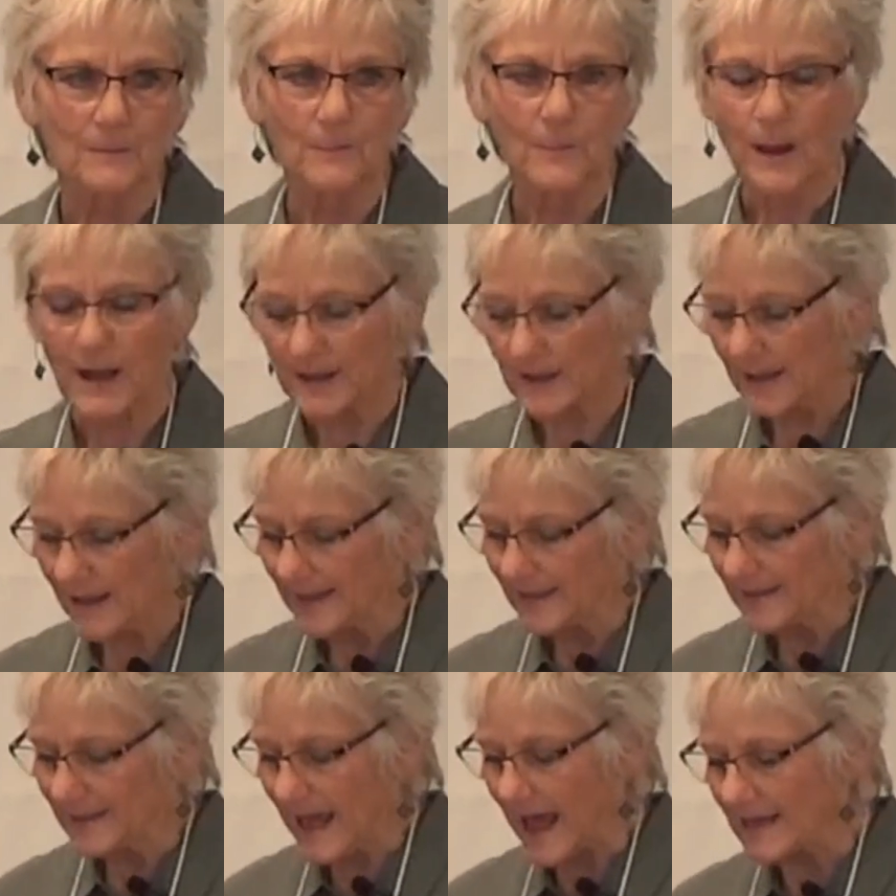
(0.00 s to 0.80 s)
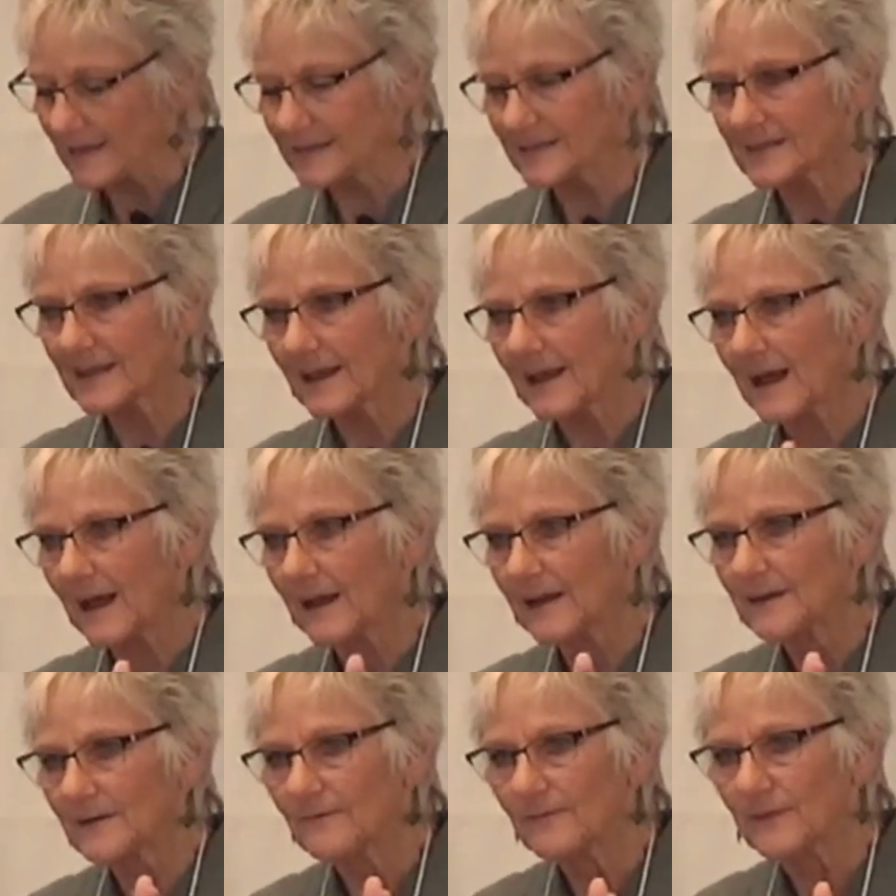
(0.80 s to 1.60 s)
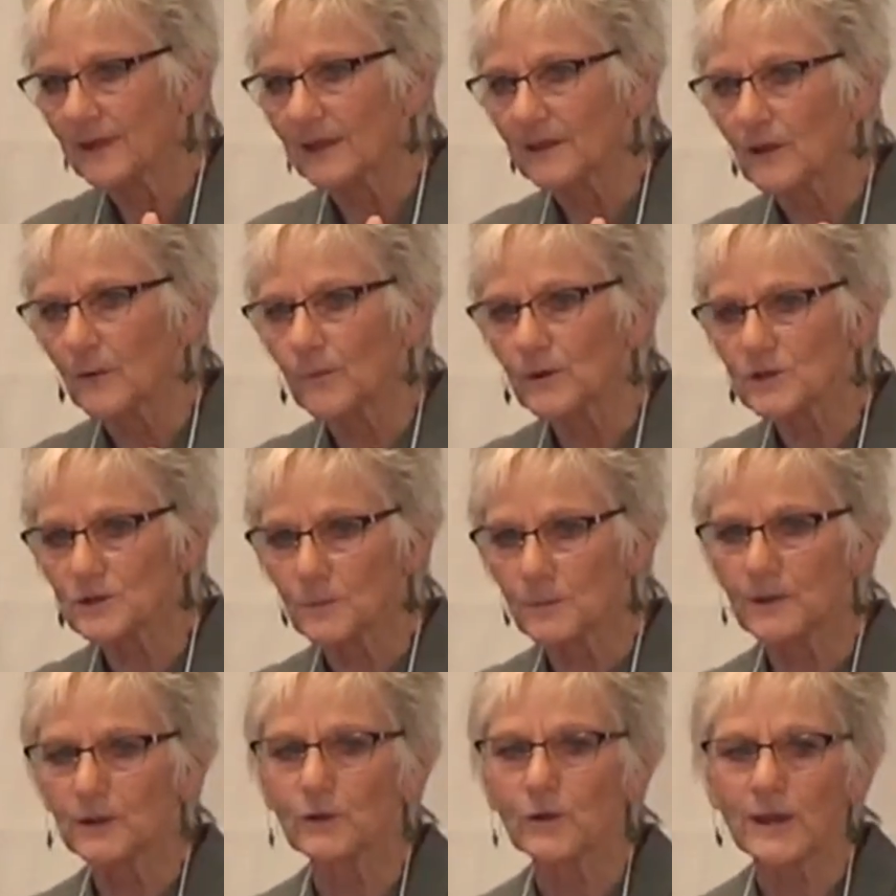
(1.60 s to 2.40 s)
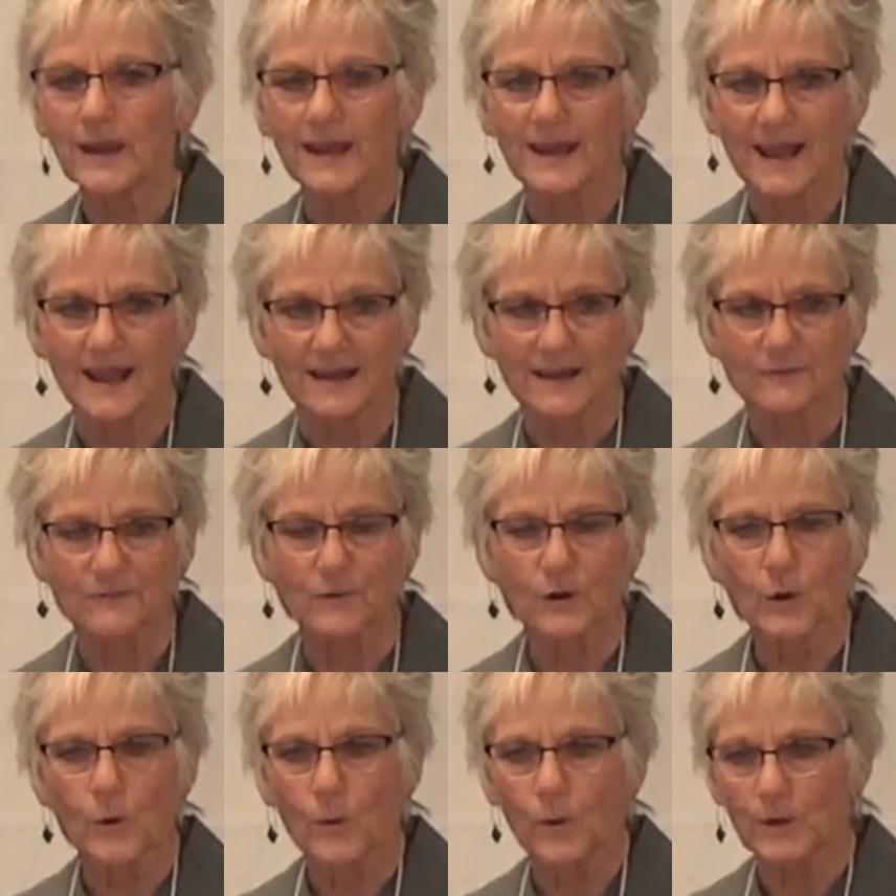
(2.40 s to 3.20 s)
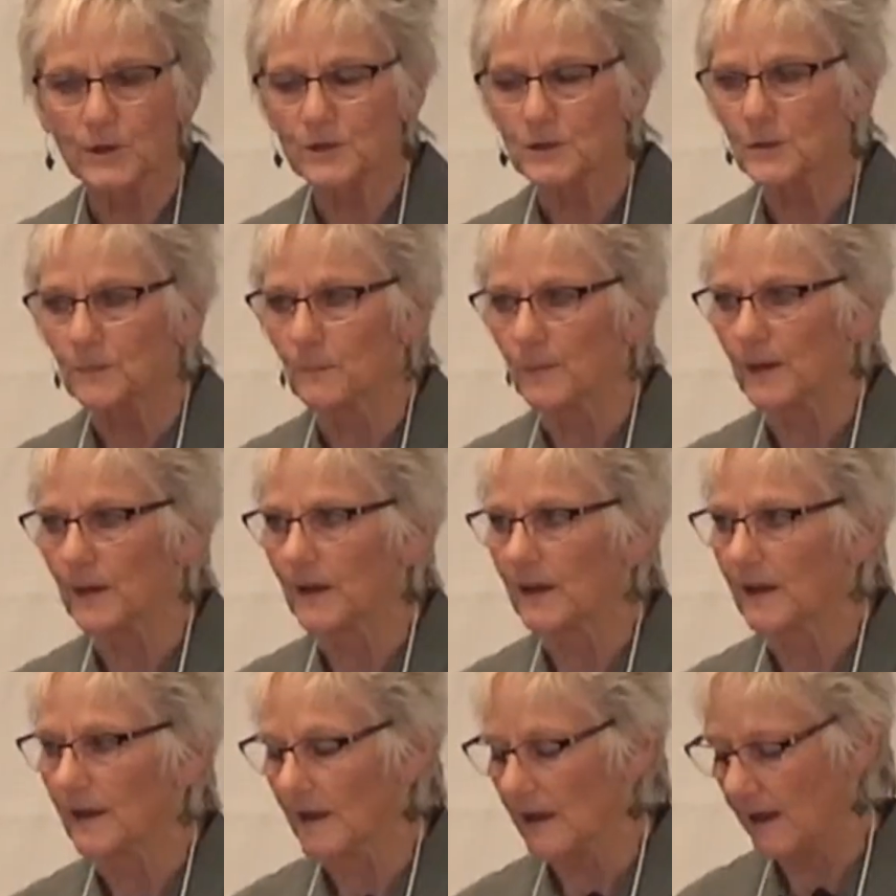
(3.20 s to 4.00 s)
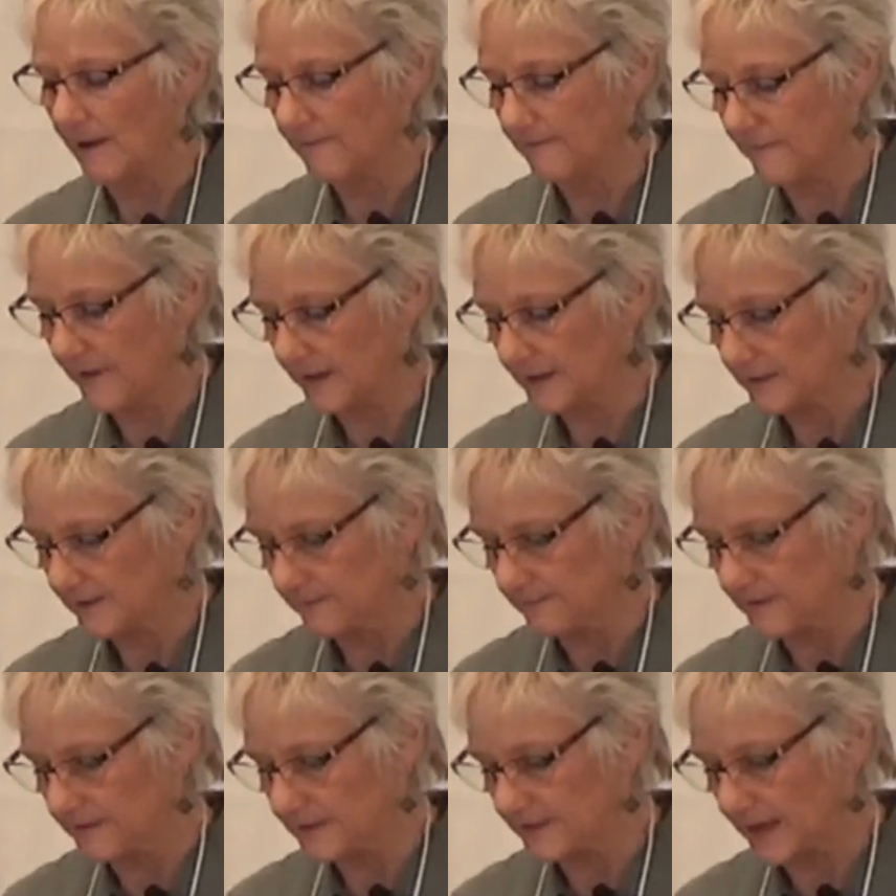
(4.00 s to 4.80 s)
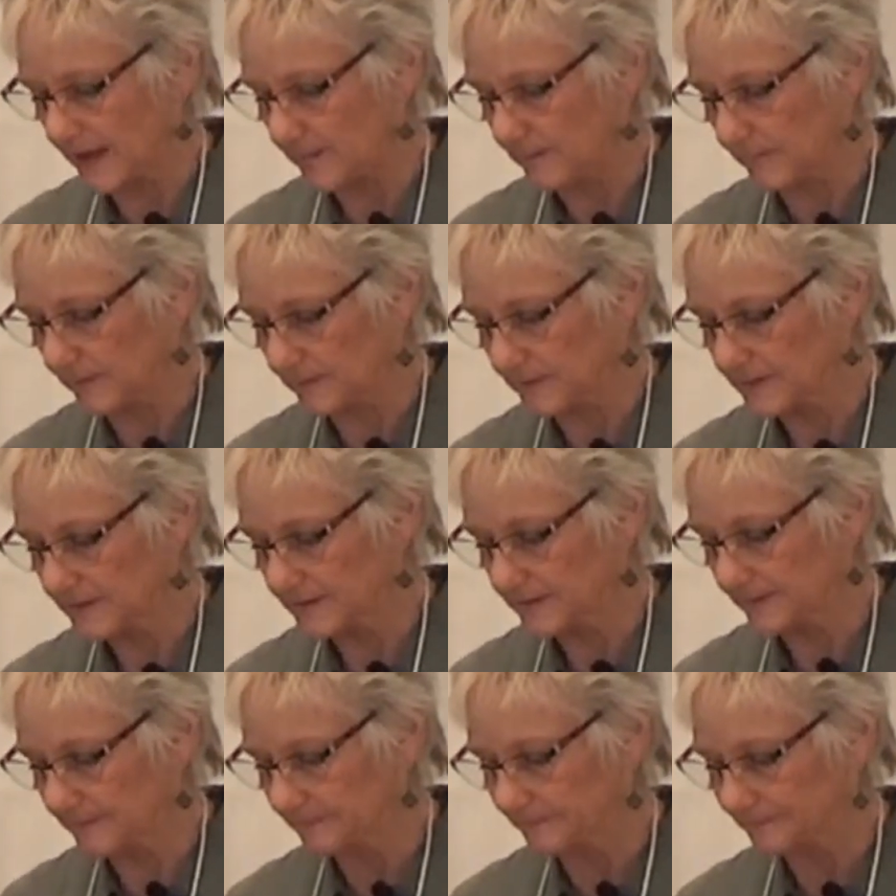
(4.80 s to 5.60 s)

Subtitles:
But that's the kind of thing that we should be looking at if we're going to be effective disciples.